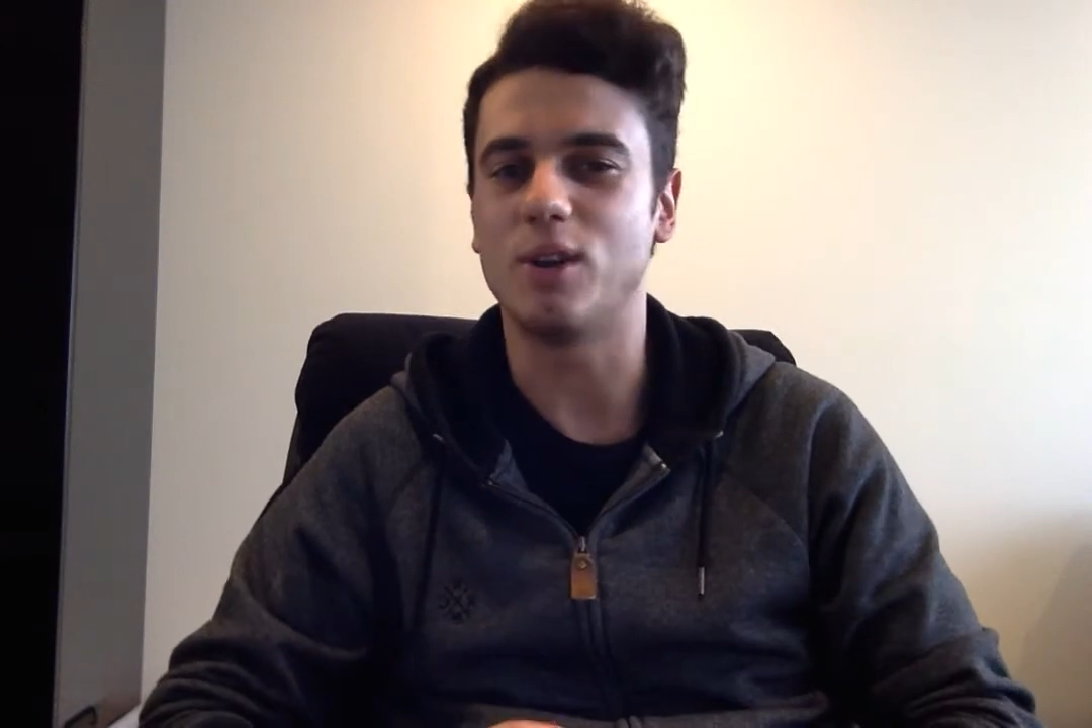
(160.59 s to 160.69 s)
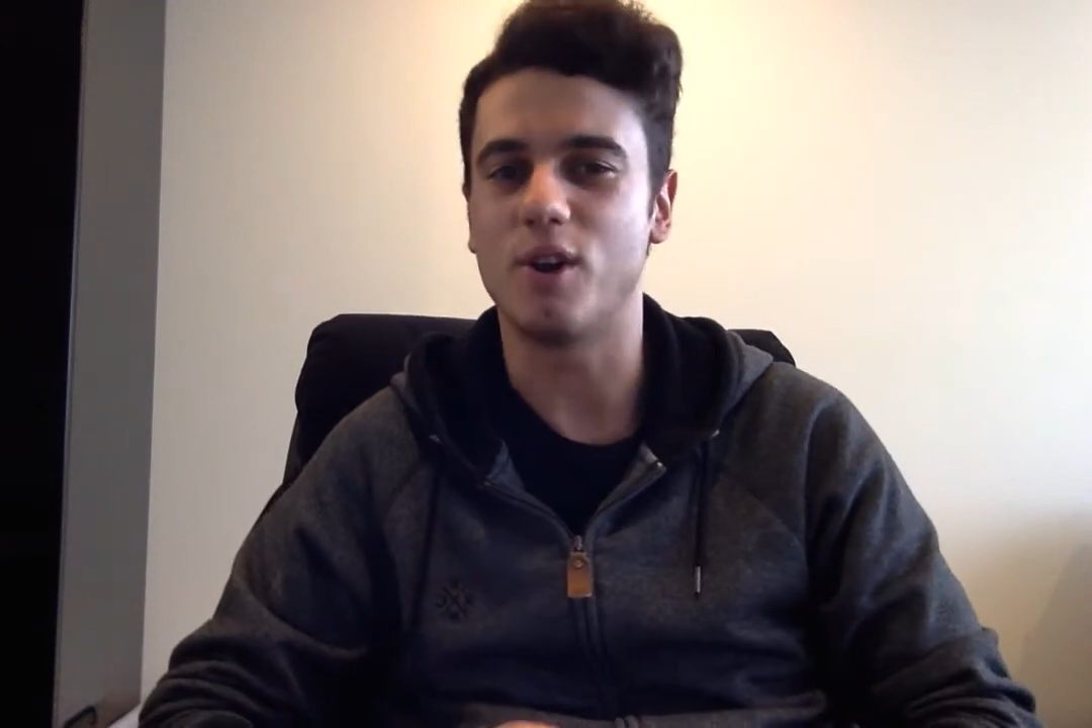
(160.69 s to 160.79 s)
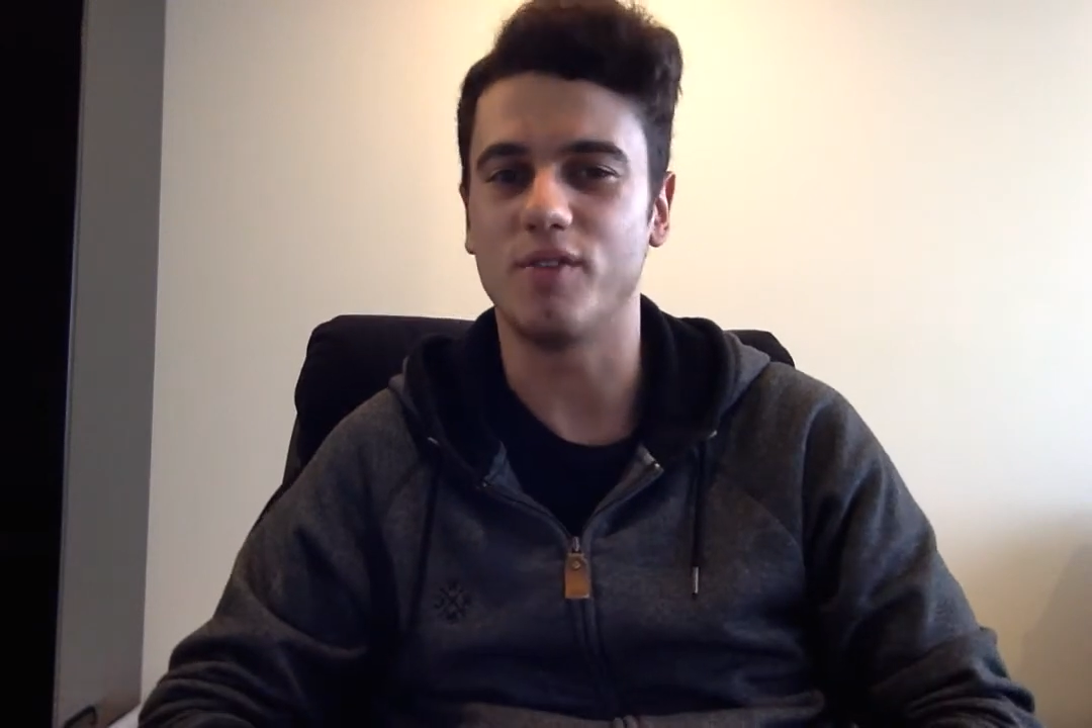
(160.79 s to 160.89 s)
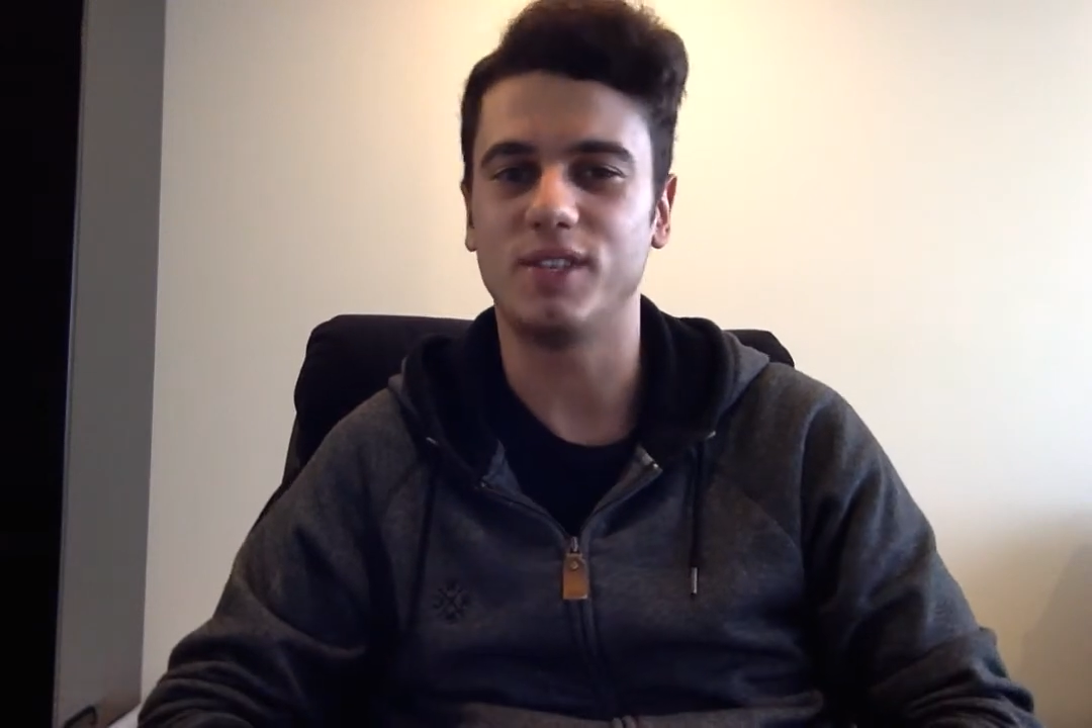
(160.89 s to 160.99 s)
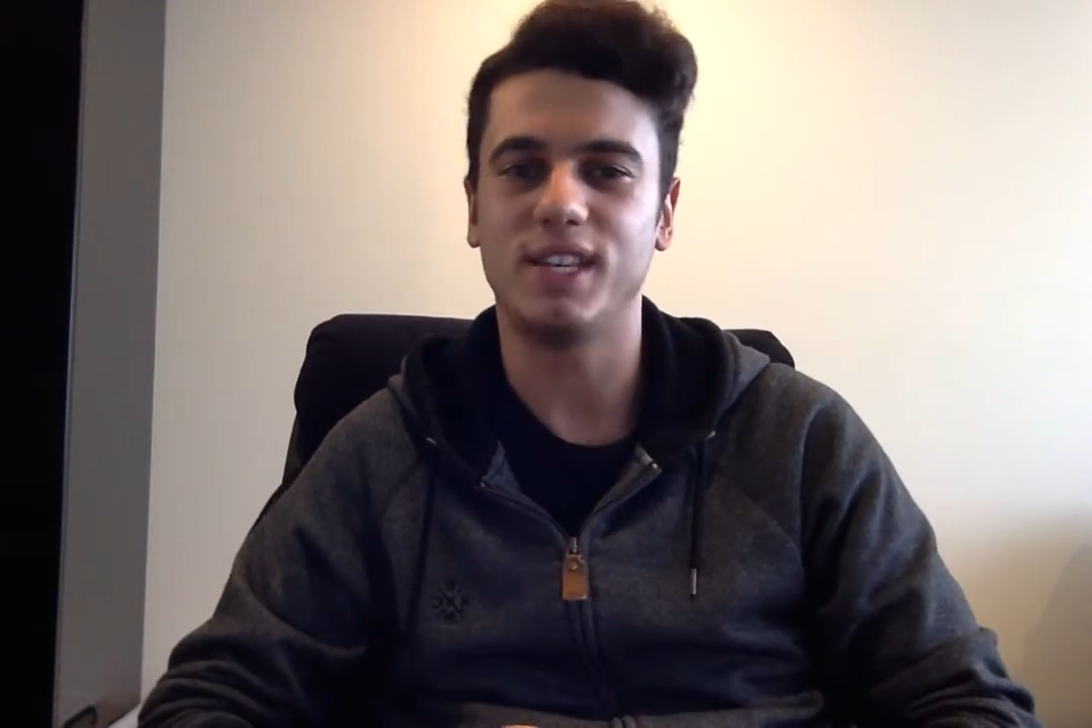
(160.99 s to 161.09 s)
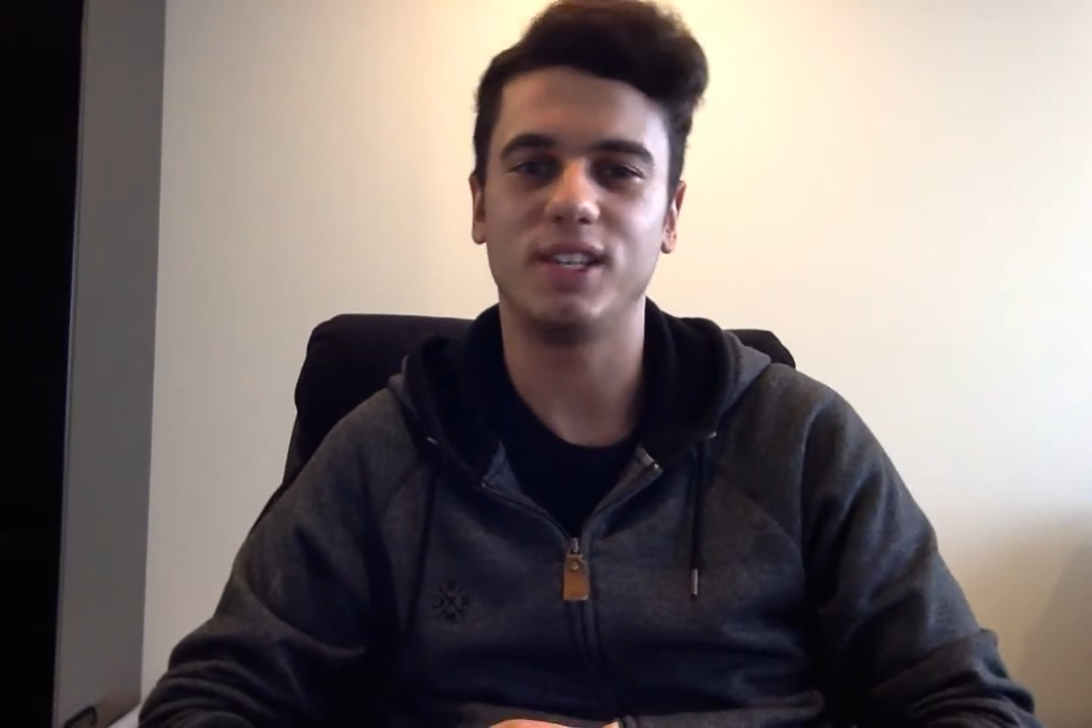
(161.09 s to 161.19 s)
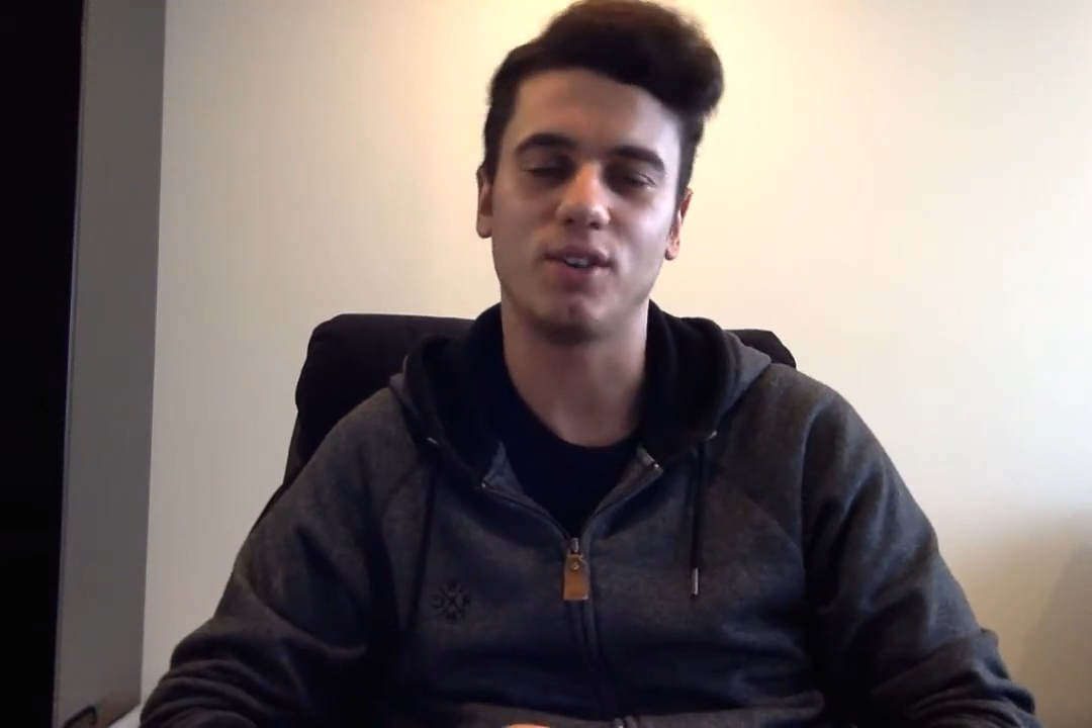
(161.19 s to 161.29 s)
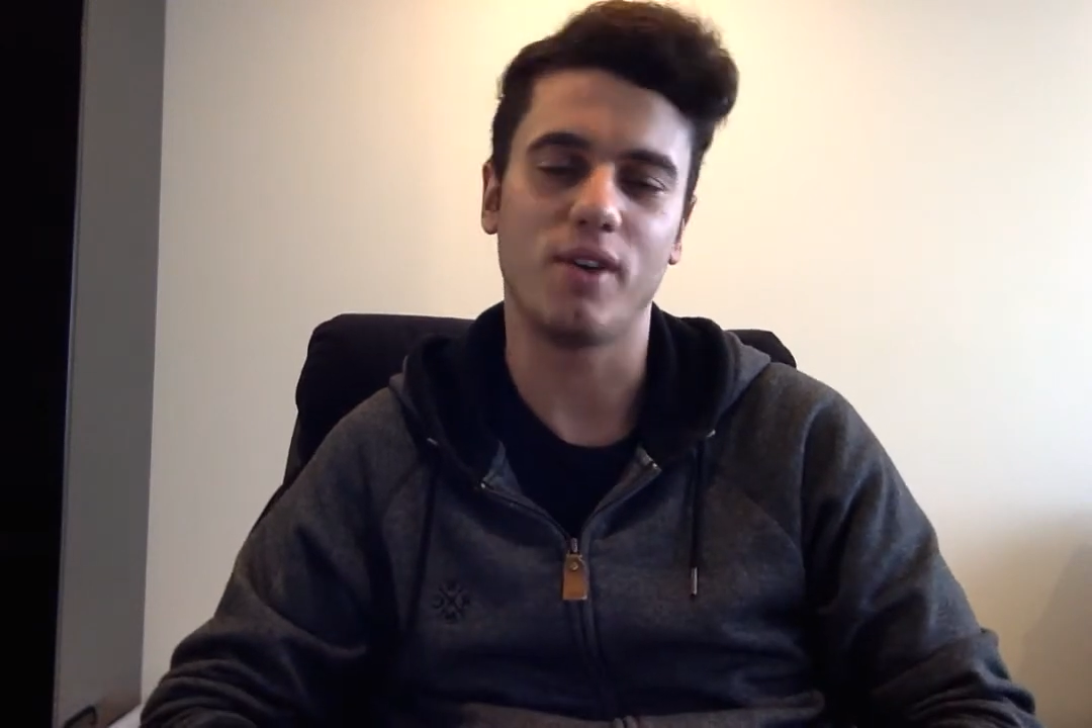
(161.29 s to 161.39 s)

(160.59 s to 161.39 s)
you're overseas